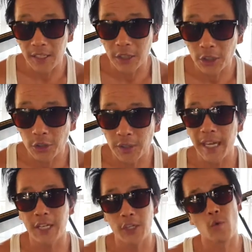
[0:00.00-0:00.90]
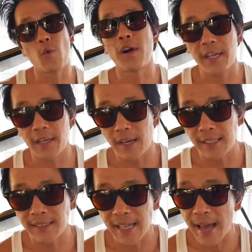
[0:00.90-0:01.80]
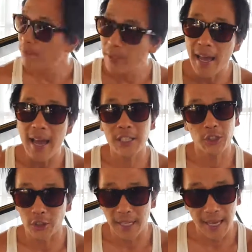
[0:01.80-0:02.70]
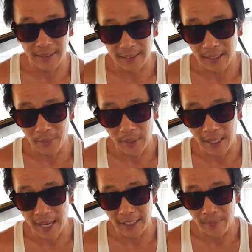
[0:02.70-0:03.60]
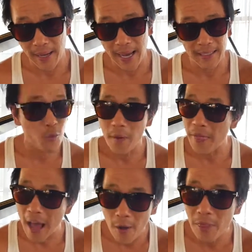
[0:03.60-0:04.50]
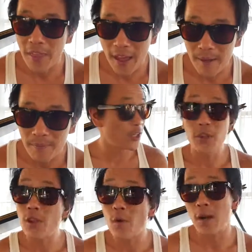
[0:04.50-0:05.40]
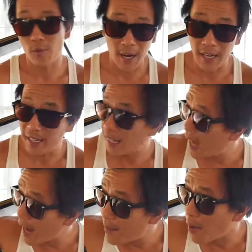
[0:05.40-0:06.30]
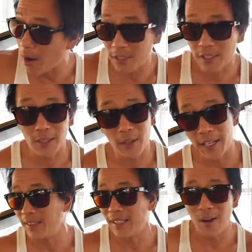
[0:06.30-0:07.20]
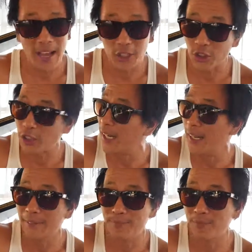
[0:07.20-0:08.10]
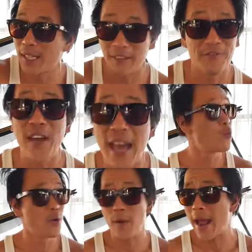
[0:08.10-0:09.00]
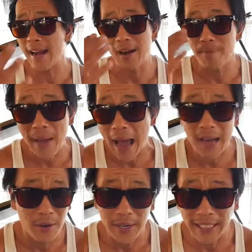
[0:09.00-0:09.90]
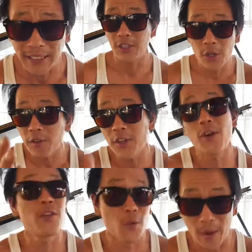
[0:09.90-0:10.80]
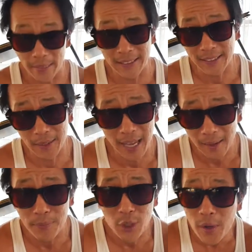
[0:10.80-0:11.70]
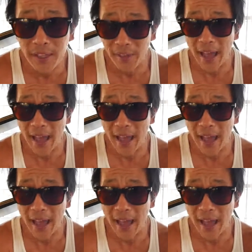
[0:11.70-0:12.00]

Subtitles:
industry and you're working on a set, be extra nice to the PAs, man. Without them, you're the one running to Kmart to go get, you know, extra confetti. We ran out of batteries. You're the one that's going to end up doing